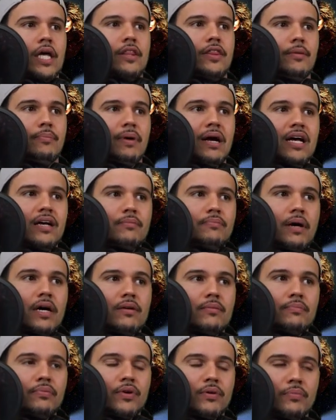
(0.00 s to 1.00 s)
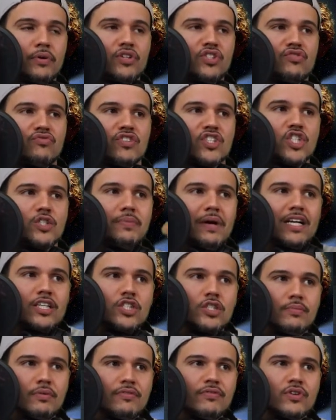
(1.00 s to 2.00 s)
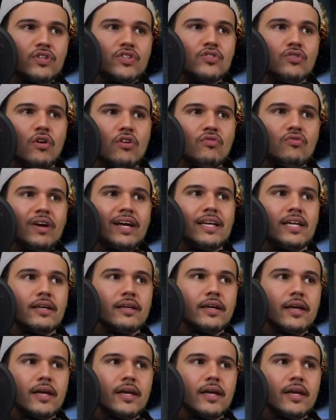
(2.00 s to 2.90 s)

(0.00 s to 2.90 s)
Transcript: person responsible for songwriting